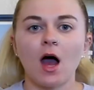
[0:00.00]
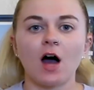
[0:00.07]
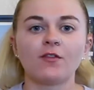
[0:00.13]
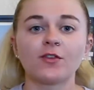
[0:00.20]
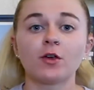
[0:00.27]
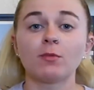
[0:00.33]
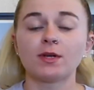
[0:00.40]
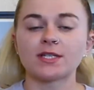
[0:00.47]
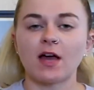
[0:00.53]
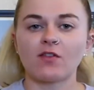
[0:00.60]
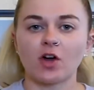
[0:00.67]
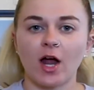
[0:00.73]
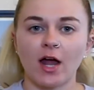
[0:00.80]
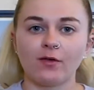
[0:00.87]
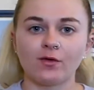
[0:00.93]
A few months
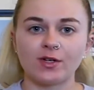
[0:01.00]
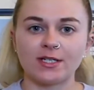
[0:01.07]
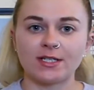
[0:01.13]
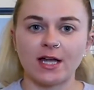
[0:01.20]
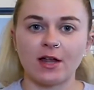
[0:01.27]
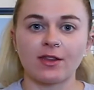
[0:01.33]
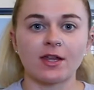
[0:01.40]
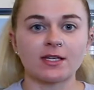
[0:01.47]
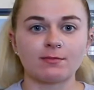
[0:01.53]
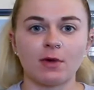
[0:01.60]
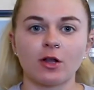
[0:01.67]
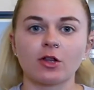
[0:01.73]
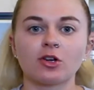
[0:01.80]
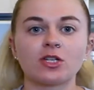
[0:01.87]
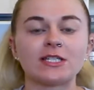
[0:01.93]
after Henry's death, his
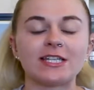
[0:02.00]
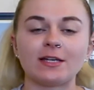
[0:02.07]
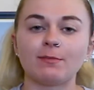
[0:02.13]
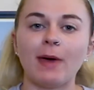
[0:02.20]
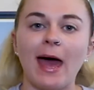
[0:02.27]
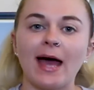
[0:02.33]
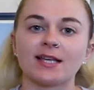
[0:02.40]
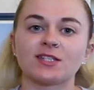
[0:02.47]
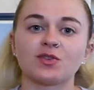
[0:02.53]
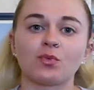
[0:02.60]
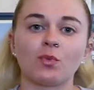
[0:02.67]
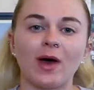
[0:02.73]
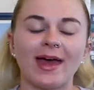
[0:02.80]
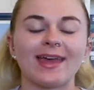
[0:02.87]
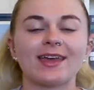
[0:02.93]
mother did pass
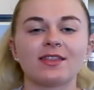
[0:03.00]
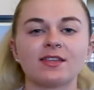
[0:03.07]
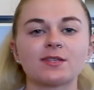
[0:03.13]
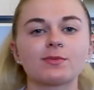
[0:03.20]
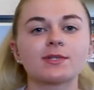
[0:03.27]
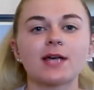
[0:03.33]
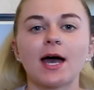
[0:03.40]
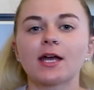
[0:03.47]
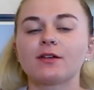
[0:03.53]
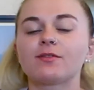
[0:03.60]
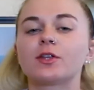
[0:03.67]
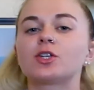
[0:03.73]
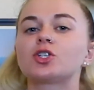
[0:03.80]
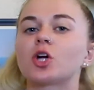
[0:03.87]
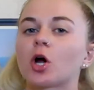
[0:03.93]
away, and this was kind of
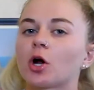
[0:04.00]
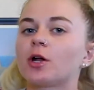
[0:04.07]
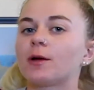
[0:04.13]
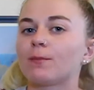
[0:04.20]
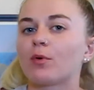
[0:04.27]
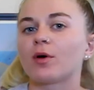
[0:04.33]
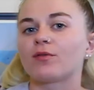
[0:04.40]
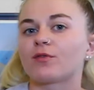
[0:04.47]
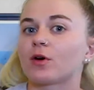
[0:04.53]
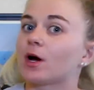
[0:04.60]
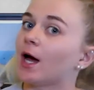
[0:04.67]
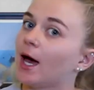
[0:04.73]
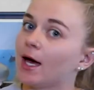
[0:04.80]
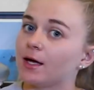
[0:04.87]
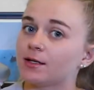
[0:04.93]
the turning point for
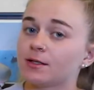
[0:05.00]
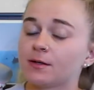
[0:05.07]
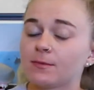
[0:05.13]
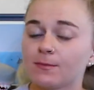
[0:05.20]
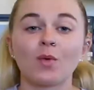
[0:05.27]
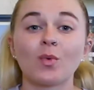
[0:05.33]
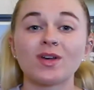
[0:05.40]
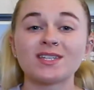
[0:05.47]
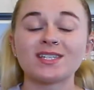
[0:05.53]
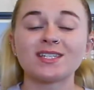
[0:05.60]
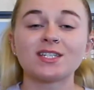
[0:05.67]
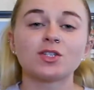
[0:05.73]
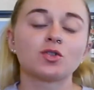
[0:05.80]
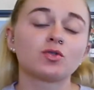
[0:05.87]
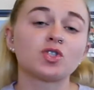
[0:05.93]
Ed. It wasn't
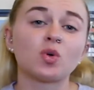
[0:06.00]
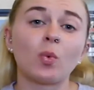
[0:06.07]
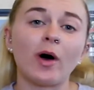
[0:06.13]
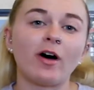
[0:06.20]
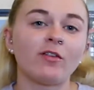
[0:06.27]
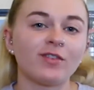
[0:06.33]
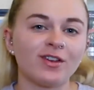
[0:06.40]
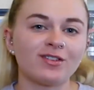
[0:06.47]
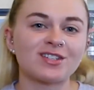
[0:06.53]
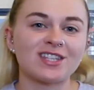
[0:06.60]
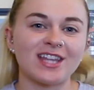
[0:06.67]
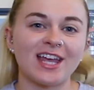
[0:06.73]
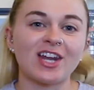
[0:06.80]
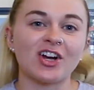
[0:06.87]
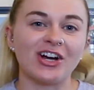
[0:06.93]
until 12 years
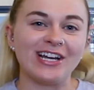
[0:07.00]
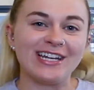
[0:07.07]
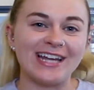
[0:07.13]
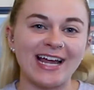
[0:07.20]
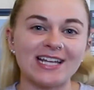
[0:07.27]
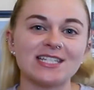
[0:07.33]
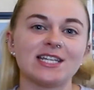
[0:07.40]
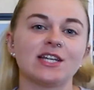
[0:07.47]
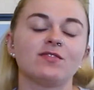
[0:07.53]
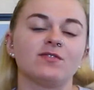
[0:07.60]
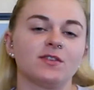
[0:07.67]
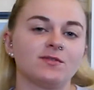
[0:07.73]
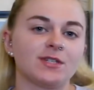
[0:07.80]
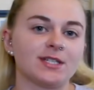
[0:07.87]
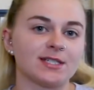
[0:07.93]
later in
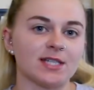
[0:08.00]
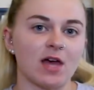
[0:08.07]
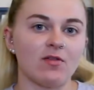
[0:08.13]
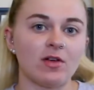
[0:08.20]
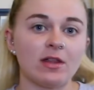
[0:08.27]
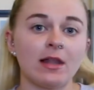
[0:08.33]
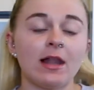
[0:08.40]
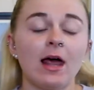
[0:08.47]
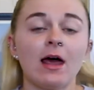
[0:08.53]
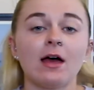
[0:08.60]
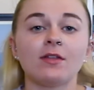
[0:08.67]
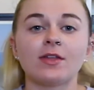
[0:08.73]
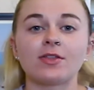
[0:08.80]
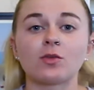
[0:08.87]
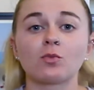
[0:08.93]
1957
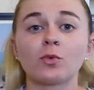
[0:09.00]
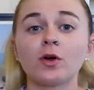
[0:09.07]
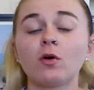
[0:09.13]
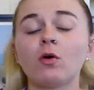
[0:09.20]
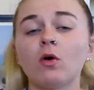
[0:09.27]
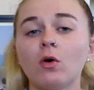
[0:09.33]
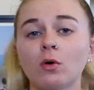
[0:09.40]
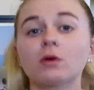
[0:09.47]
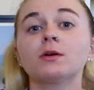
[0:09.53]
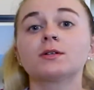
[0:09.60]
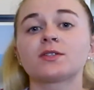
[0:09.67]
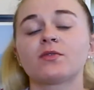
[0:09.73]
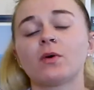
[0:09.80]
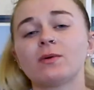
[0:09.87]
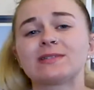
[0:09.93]
that the real
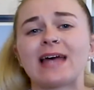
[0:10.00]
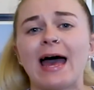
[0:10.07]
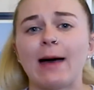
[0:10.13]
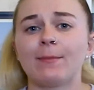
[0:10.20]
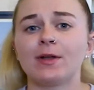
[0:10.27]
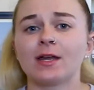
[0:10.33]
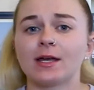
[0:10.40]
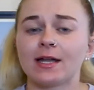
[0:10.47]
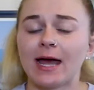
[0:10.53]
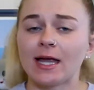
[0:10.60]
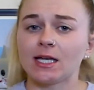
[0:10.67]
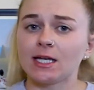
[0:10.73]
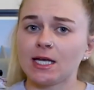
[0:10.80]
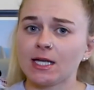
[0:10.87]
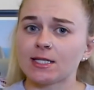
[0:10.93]
horrors of what was happening at
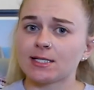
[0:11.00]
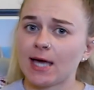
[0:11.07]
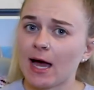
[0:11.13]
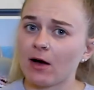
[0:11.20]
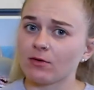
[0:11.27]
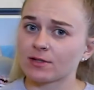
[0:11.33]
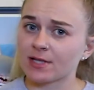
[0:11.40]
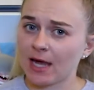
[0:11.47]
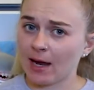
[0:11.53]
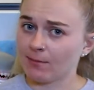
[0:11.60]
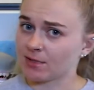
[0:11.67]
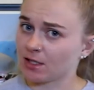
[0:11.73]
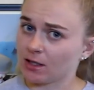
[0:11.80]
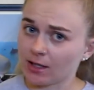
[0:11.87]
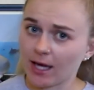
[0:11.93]
Ed Gein's house
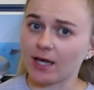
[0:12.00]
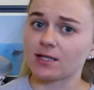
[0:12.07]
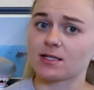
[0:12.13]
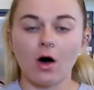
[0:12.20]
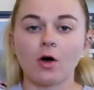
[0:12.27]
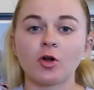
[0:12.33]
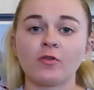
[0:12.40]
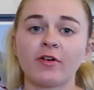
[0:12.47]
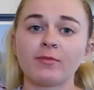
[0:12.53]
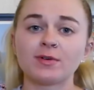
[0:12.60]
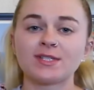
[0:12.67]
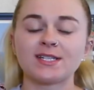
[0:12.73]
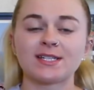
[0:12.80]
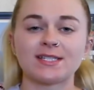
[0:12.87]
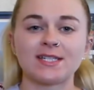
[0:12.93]
came to light. On November
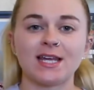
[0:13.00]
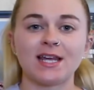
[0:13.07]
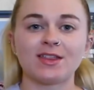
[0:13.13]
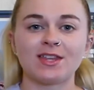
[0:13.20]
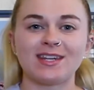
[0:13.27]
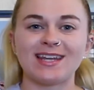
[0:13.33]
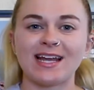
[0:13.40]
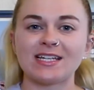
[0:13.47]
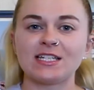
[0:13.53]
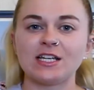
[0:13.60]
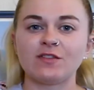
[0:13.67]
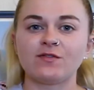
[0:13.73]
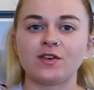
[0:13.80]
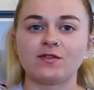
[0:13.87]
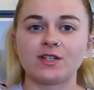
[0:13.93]
16th in
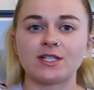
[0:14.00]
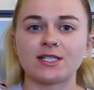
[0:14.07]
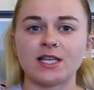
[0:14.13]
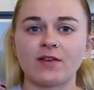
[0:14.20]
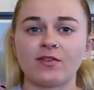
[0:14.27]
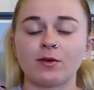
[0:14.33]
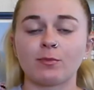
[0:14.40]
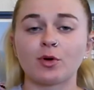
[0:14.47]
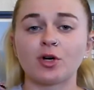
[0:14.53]
1957,